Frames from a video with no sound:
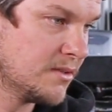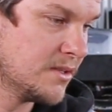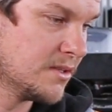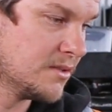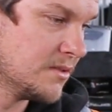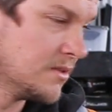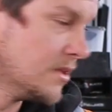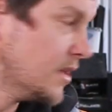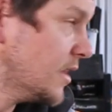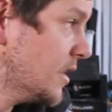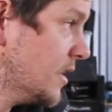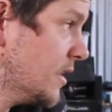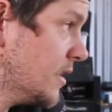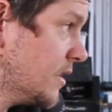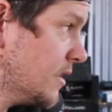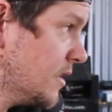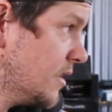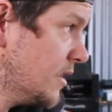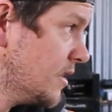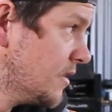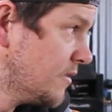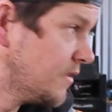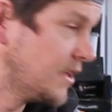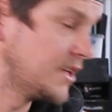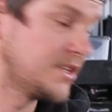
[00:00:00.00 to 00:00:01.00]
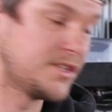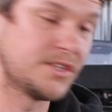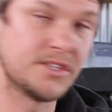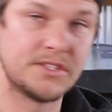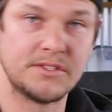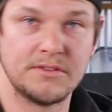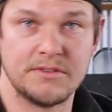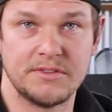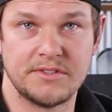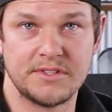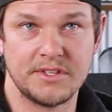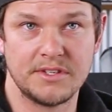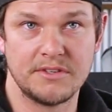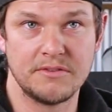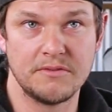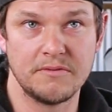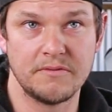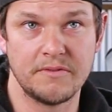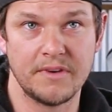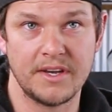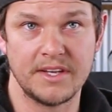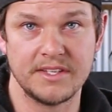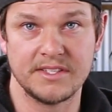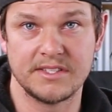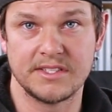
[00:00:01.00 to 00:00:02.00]
That's just on a single
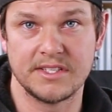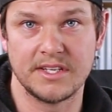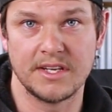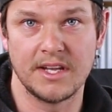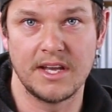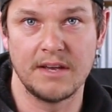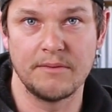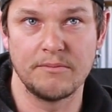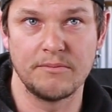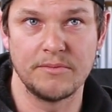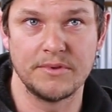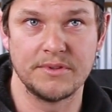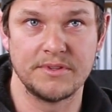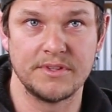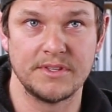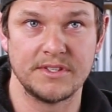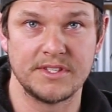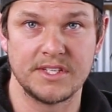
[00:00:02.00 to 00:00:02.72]
phase setup with the